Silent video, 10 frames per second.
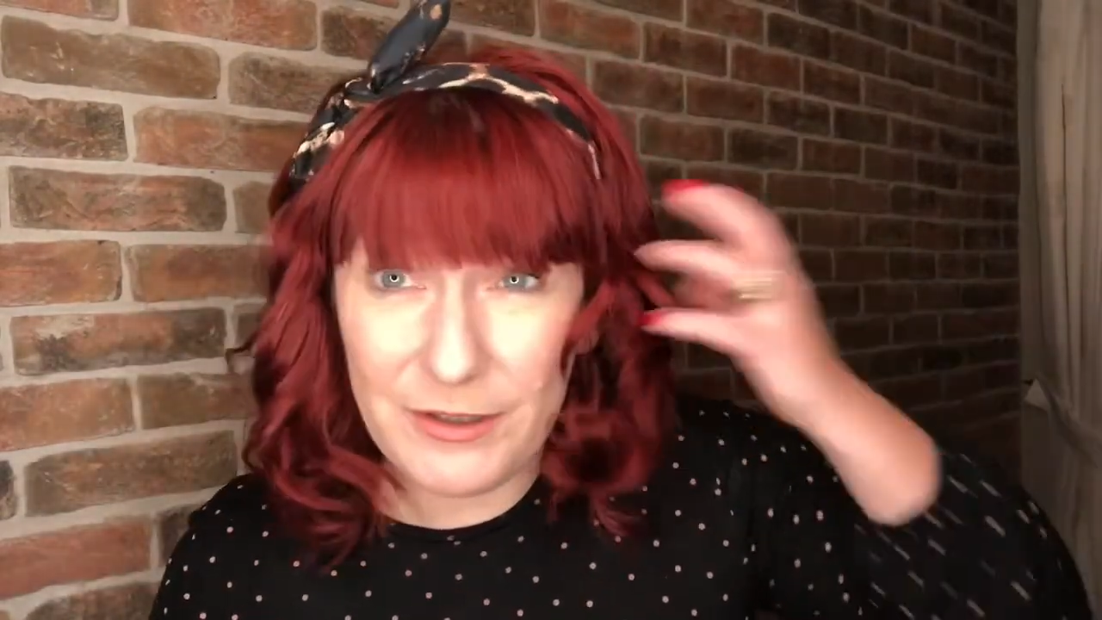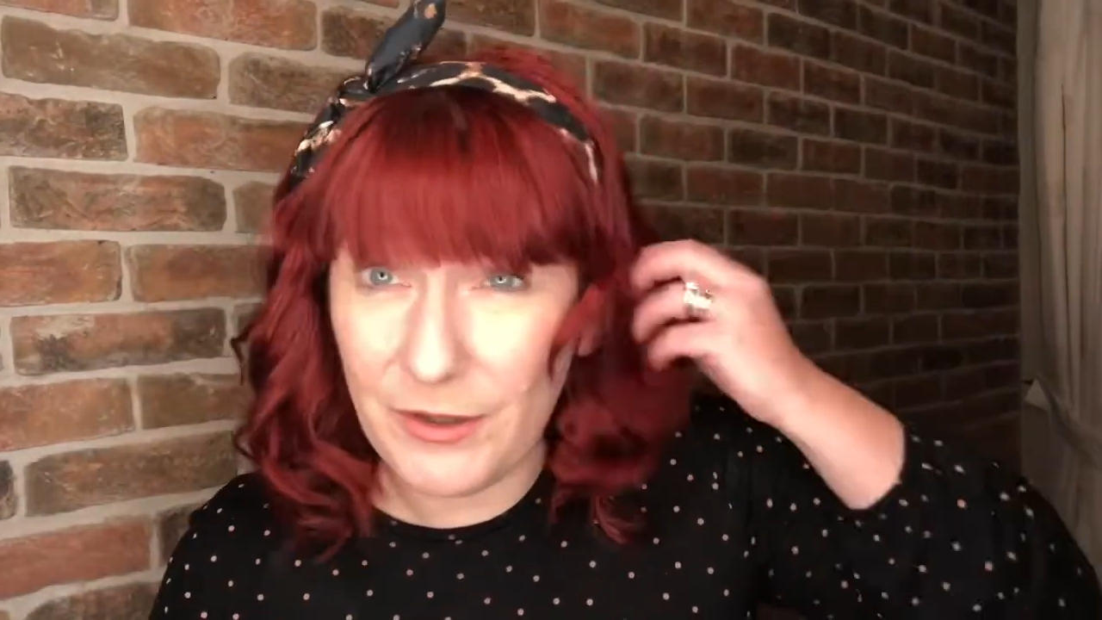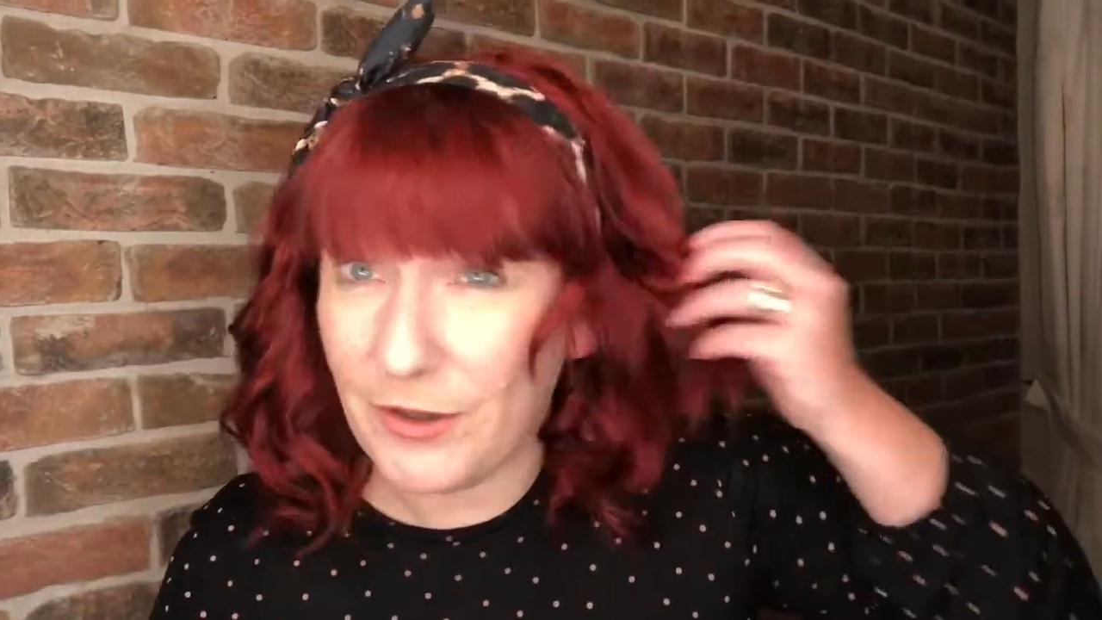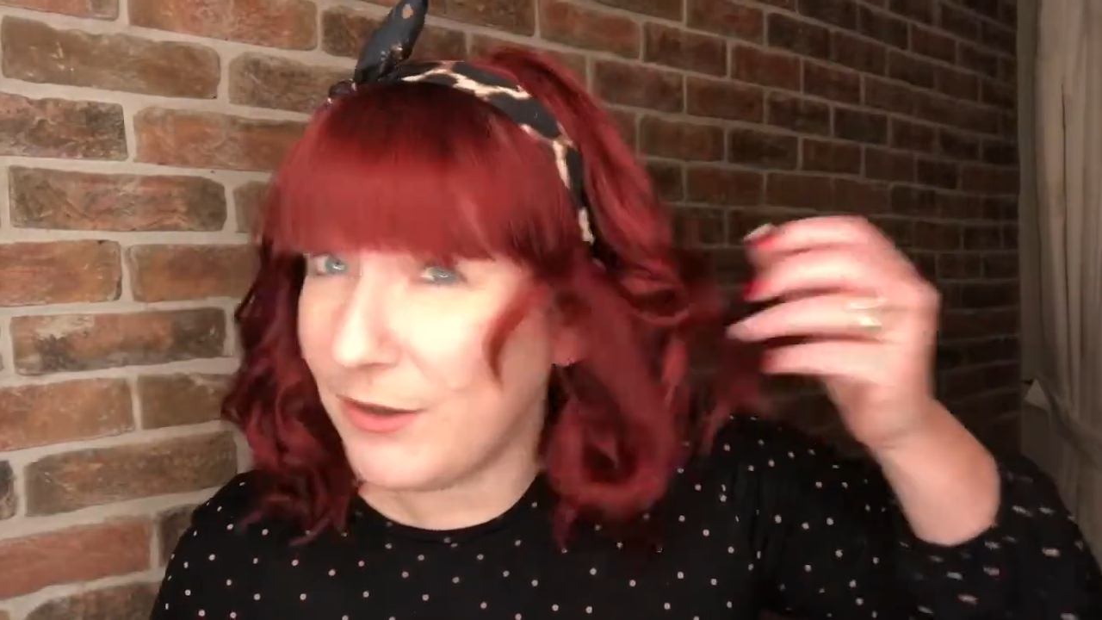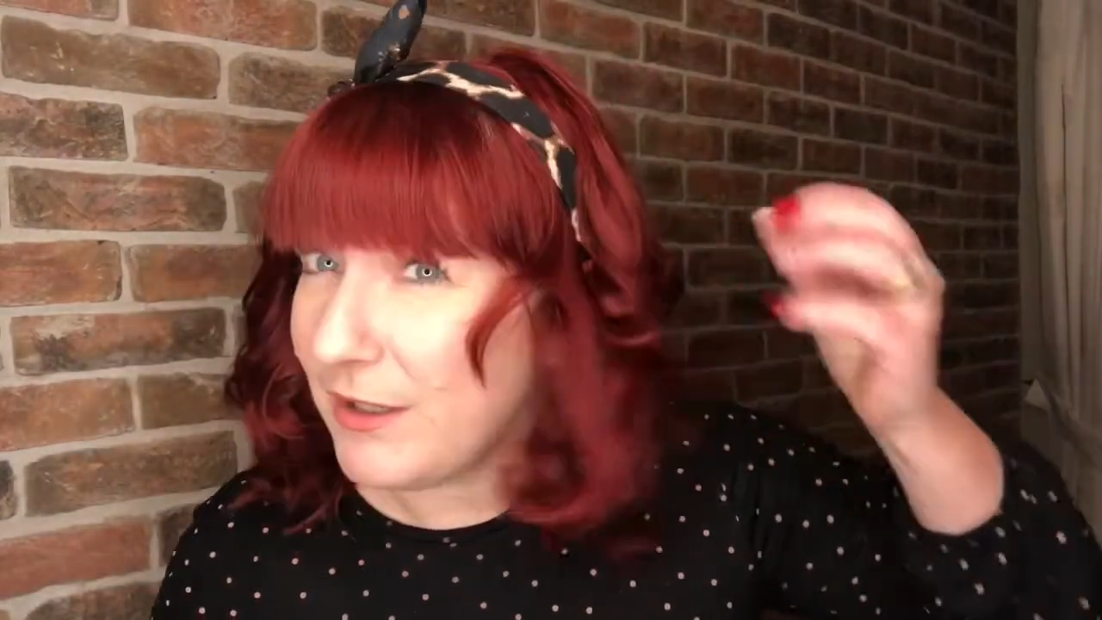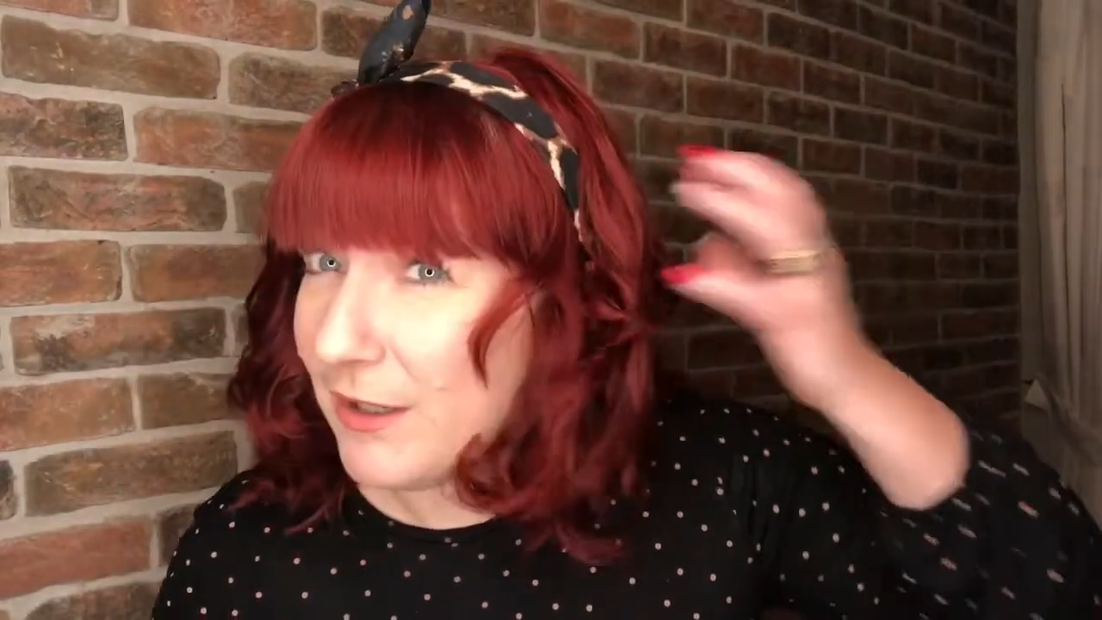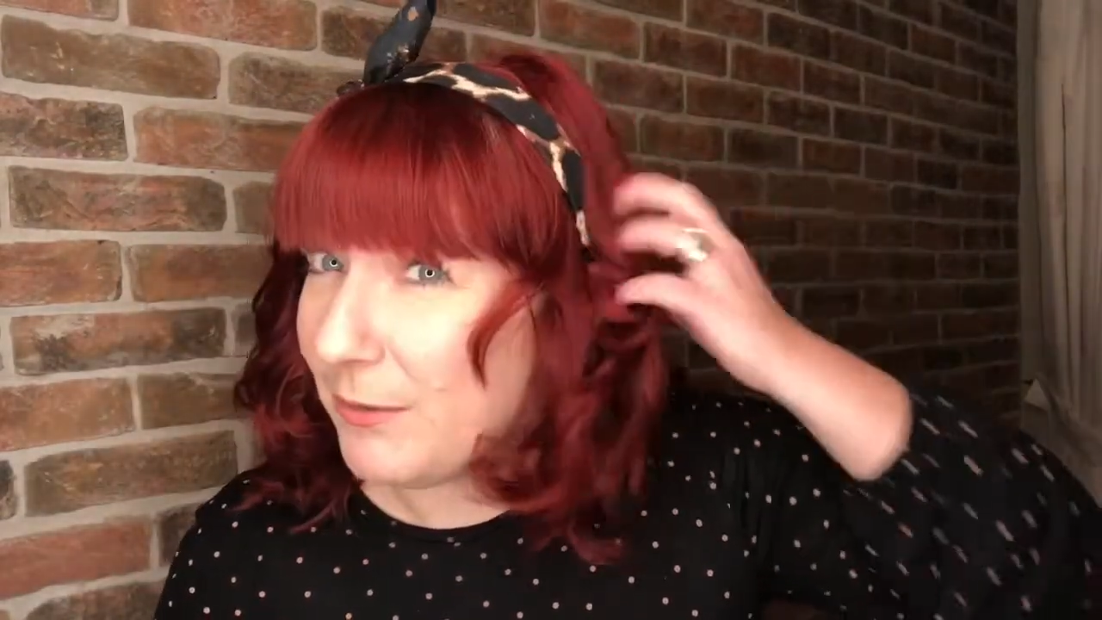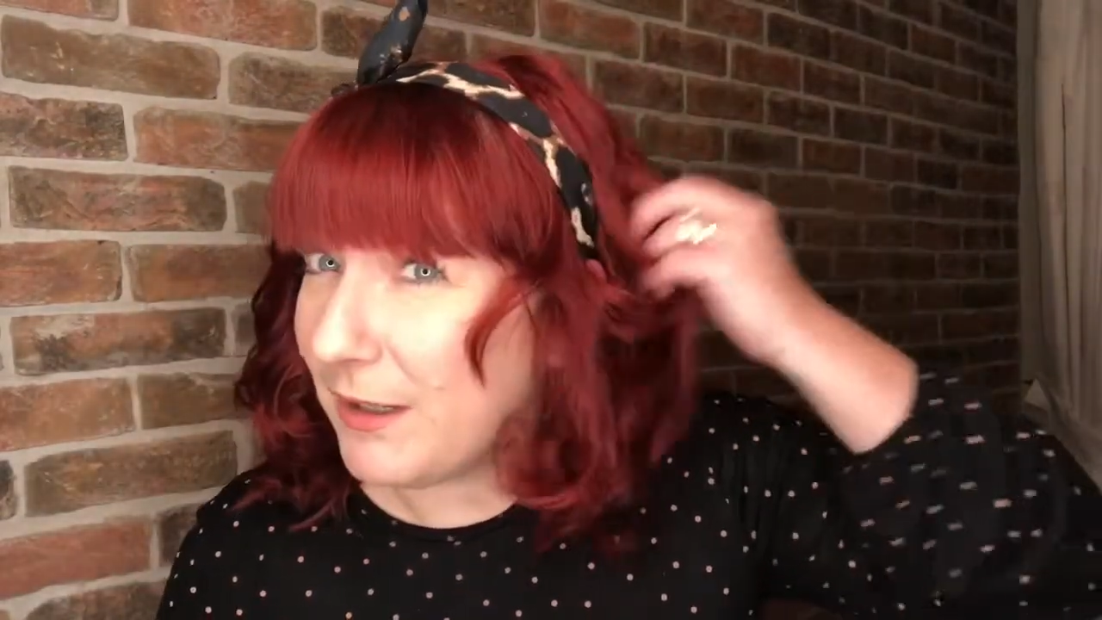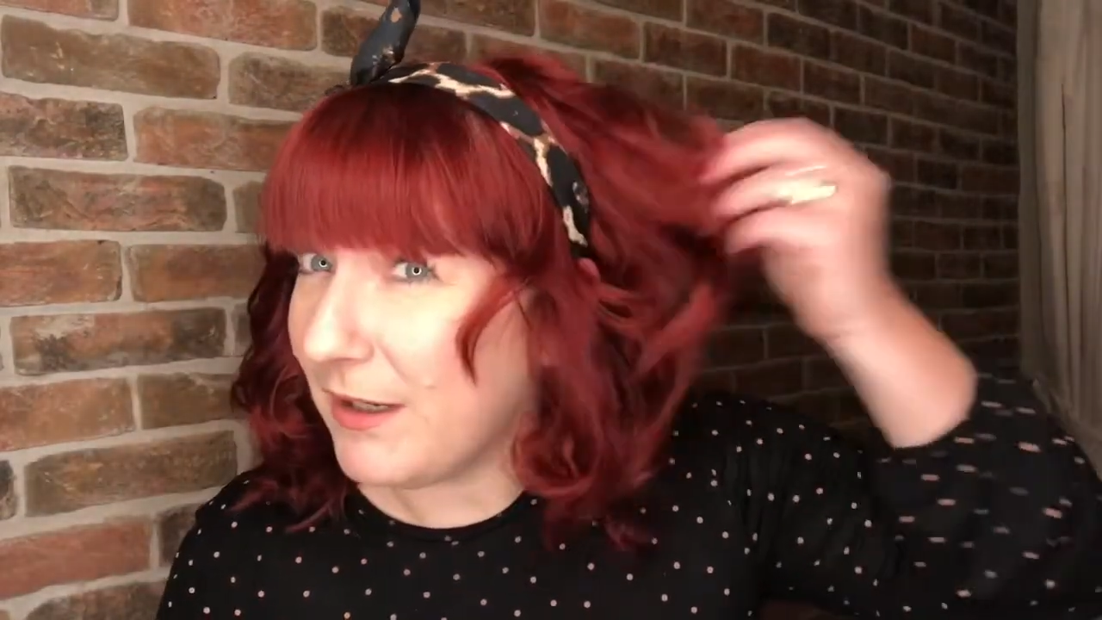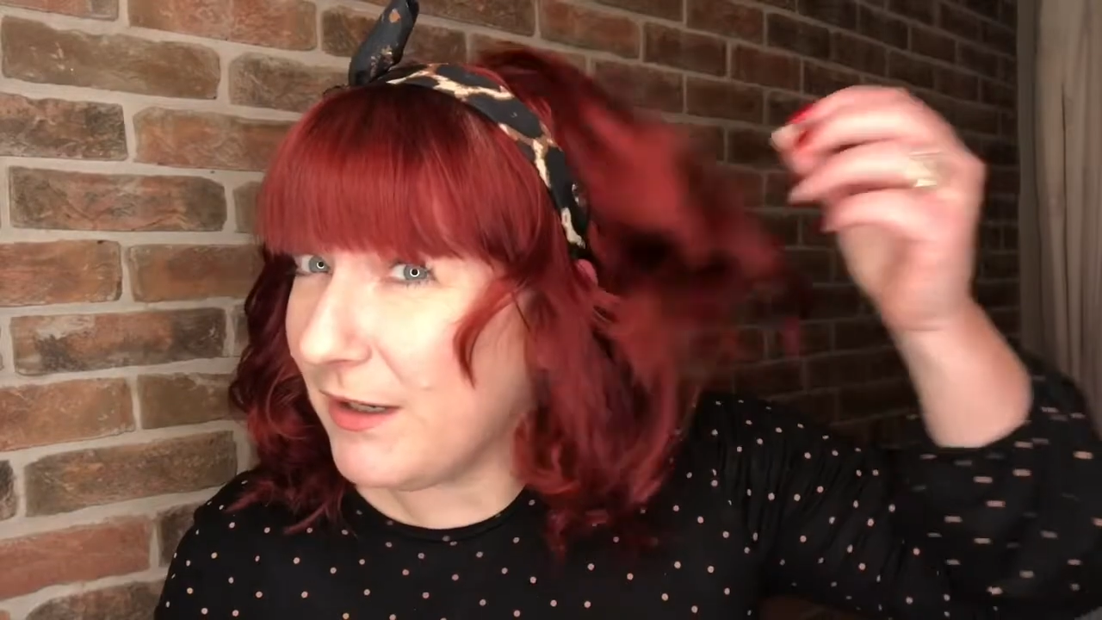not going anywhere